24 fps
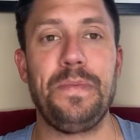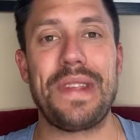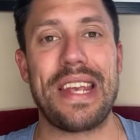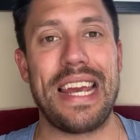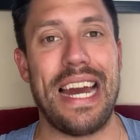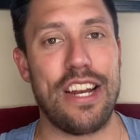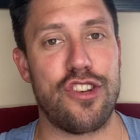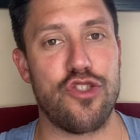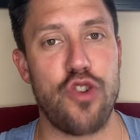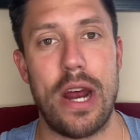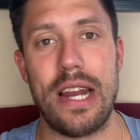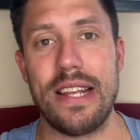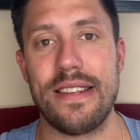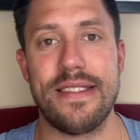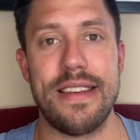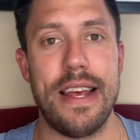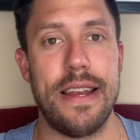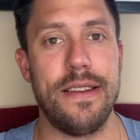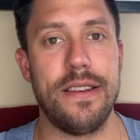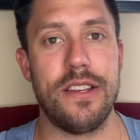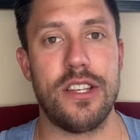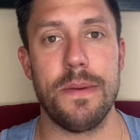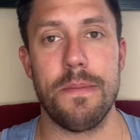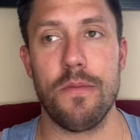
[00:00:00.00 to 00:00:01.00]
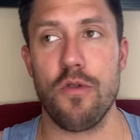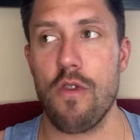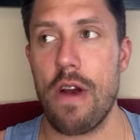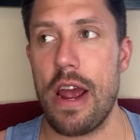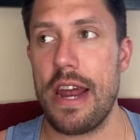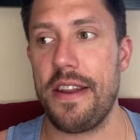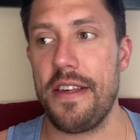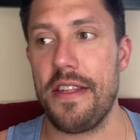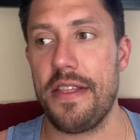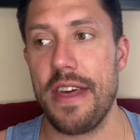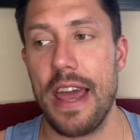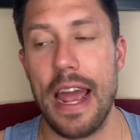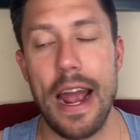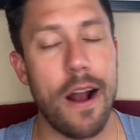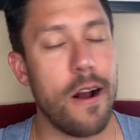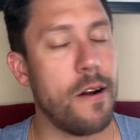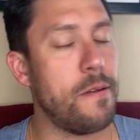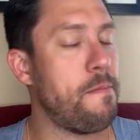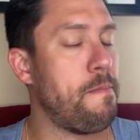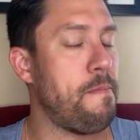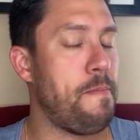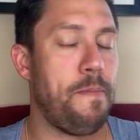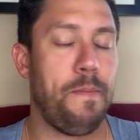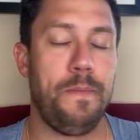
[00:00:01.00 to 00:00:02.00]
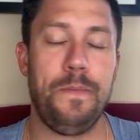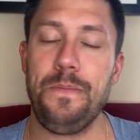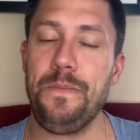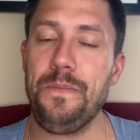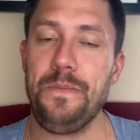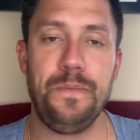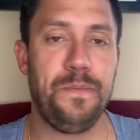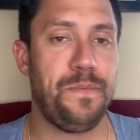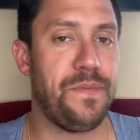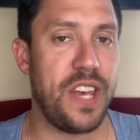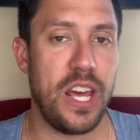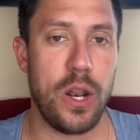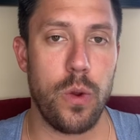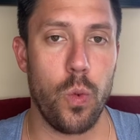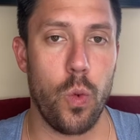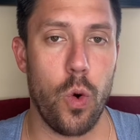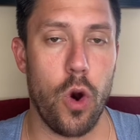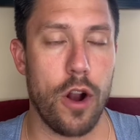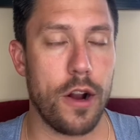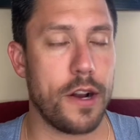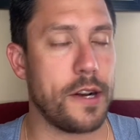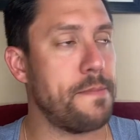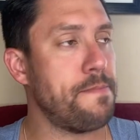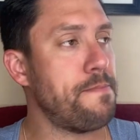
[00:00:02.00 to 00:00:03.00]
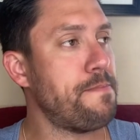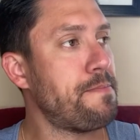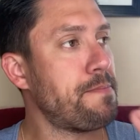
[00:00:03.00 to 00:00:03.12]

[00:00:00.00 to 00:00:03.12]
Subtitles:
and I tried to send it to Miranda there. Didn't work.